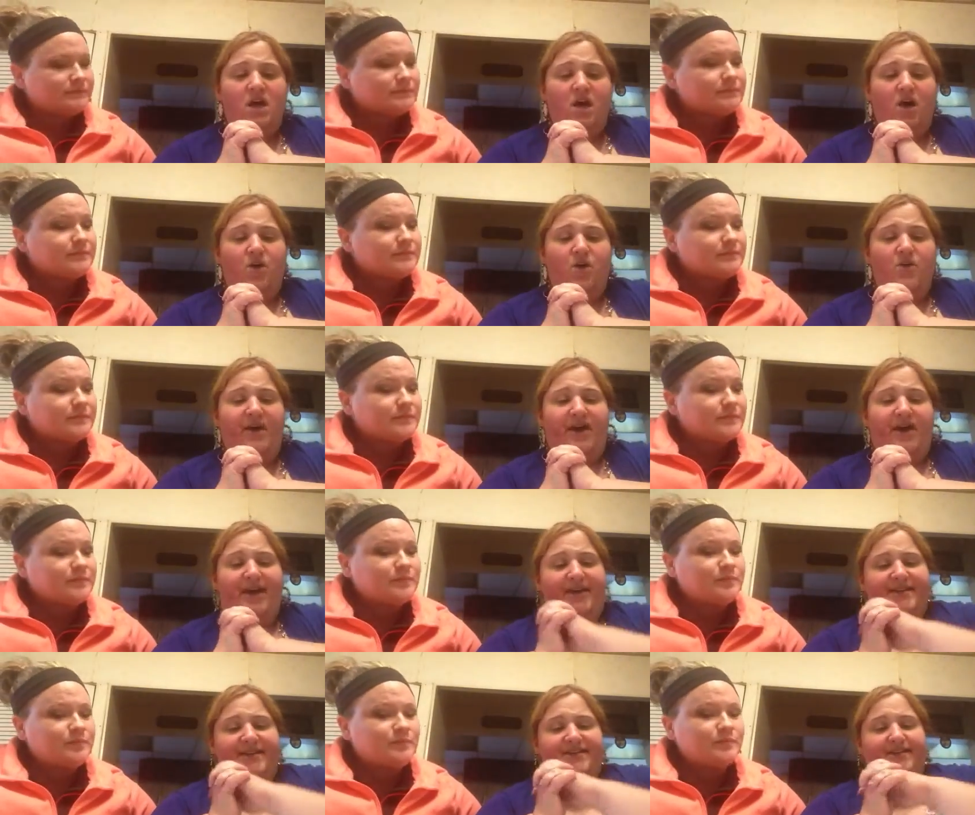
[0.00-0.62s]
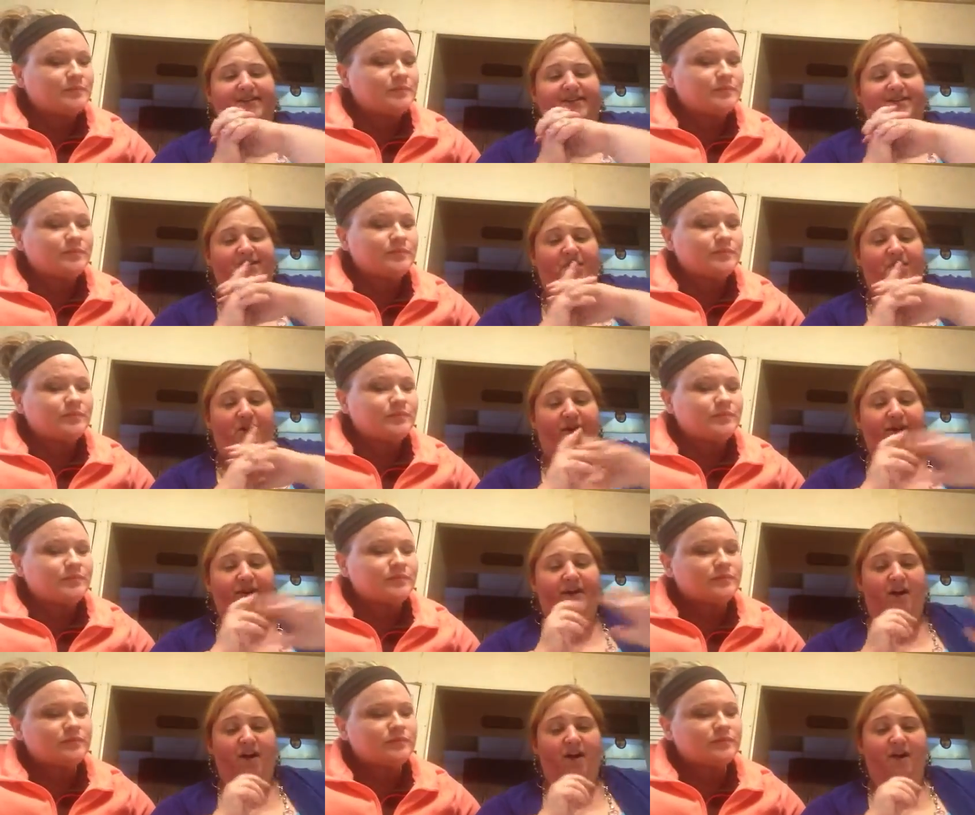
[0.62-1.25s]
Speaker 1: Okay, so
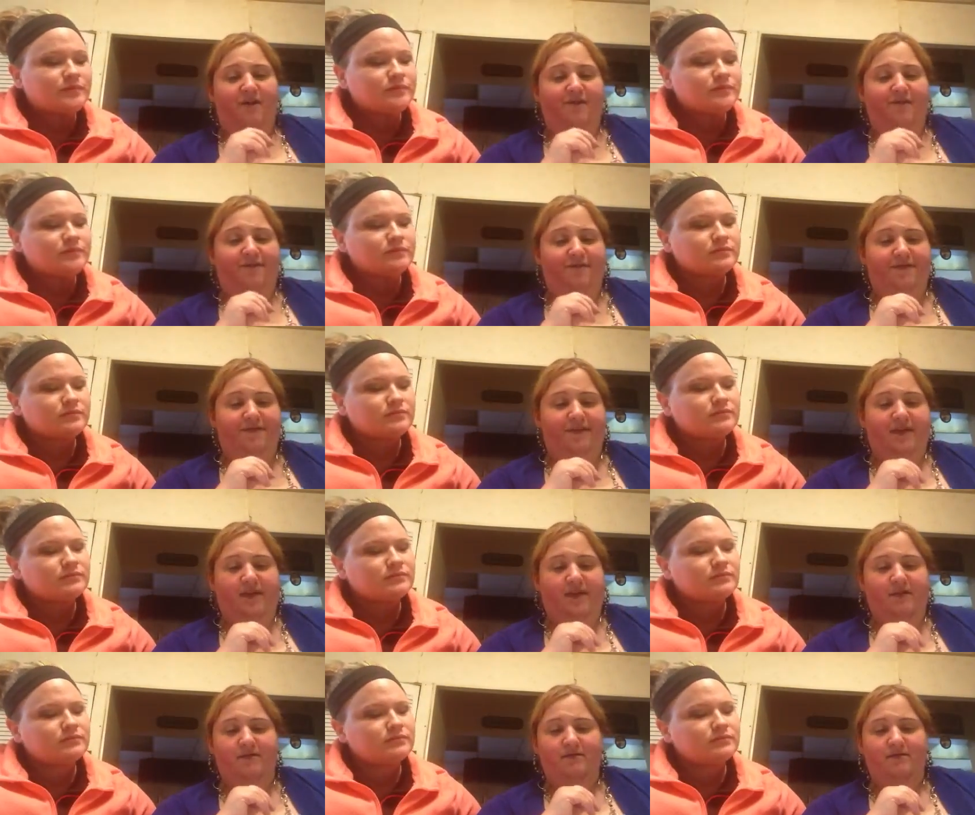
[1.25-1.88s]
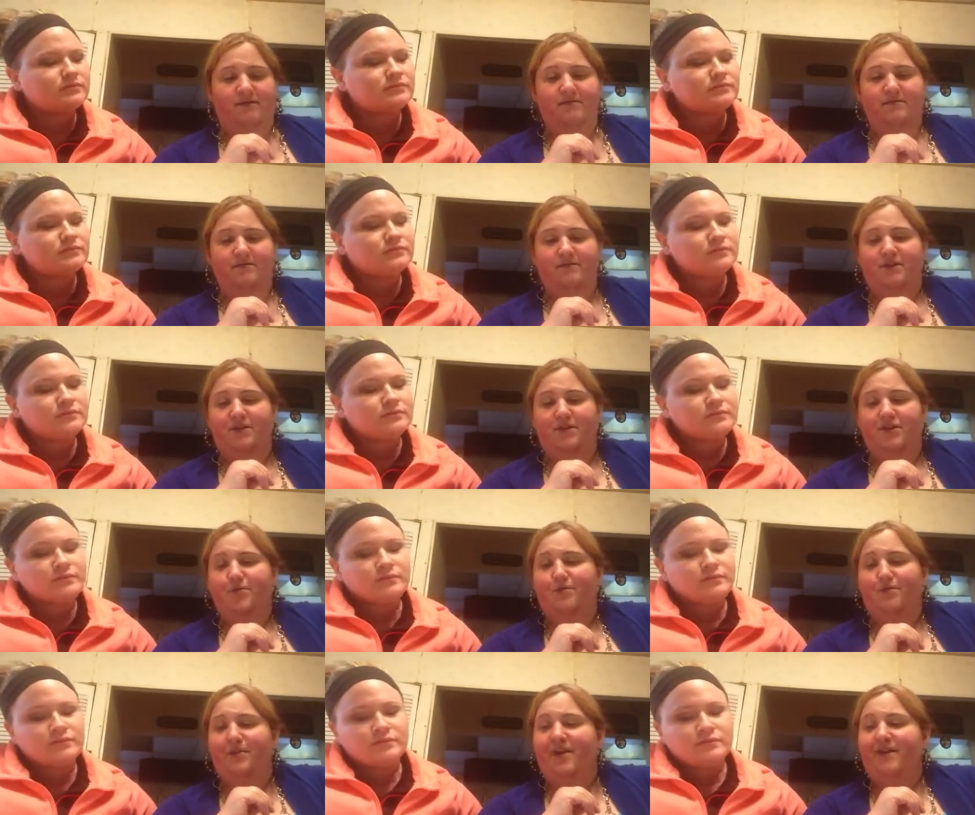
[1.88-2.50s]
starting off,
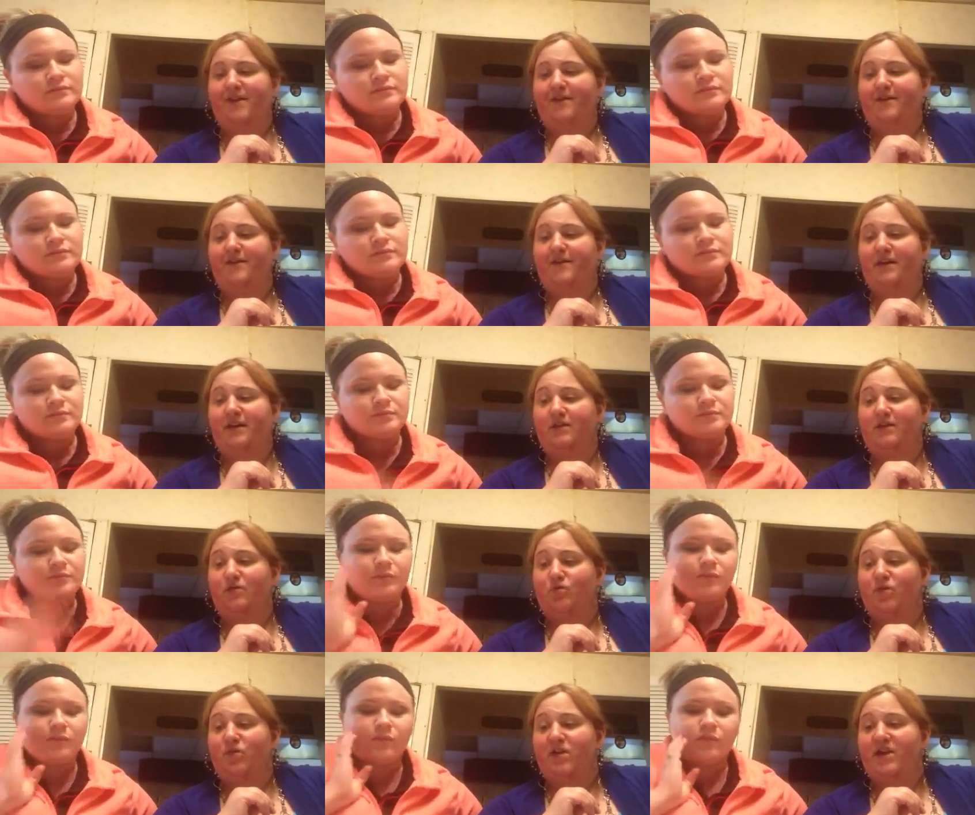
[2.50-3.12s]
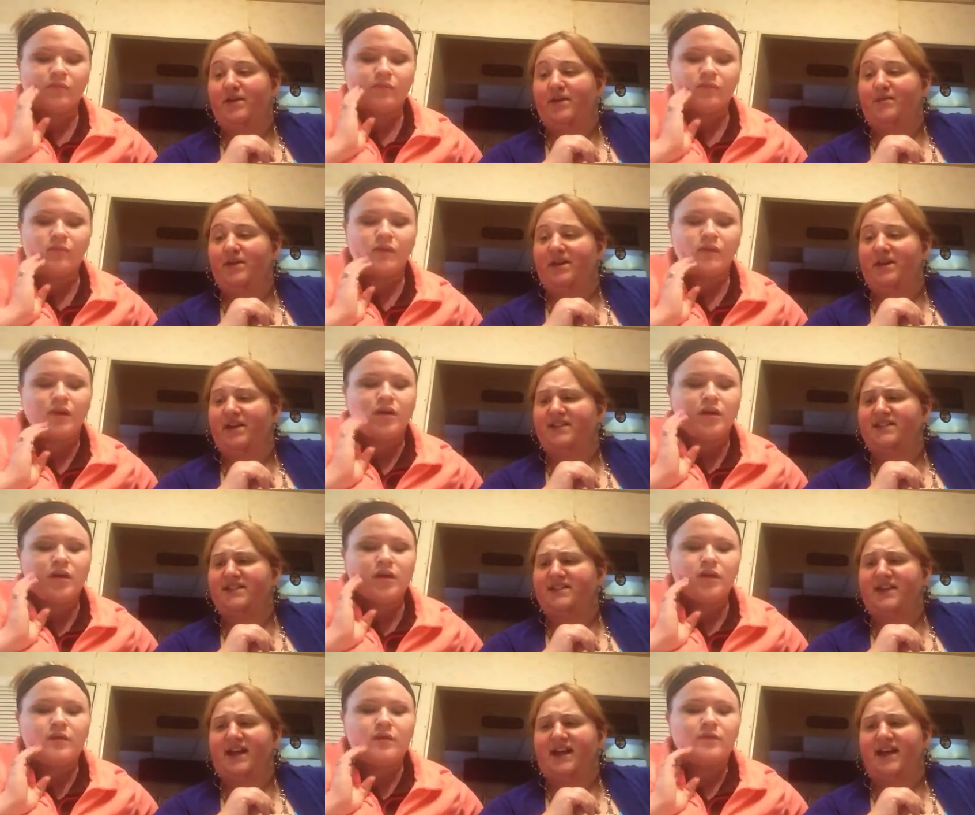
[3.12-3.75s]
you may read
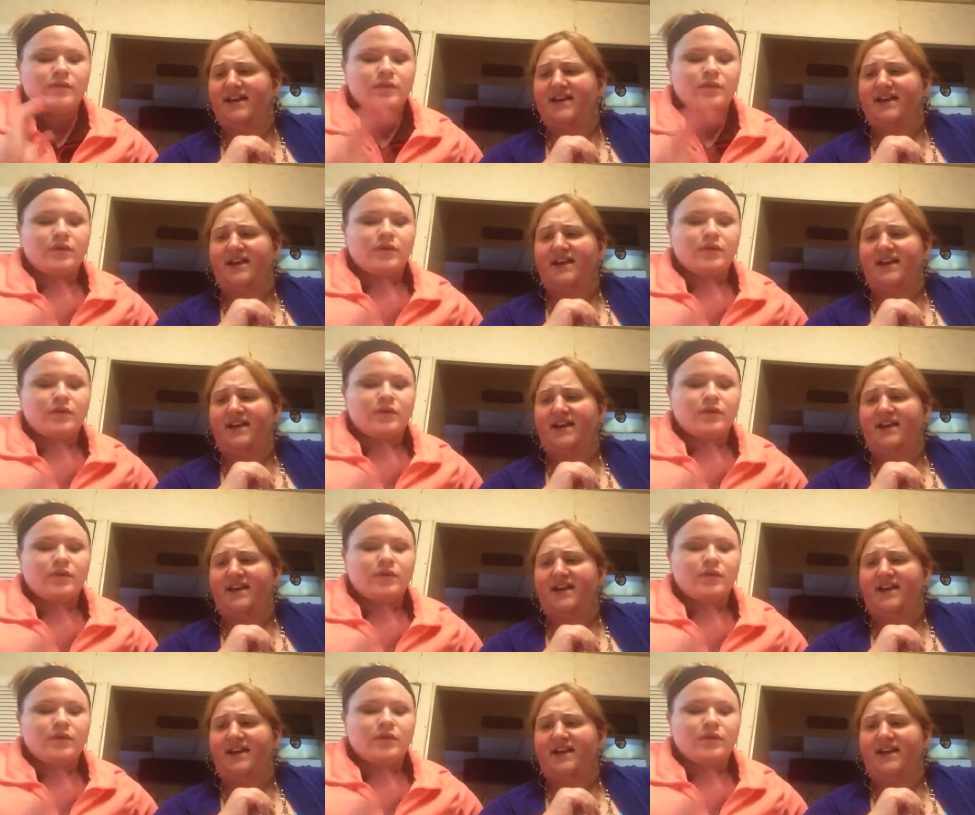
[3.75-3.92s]
because I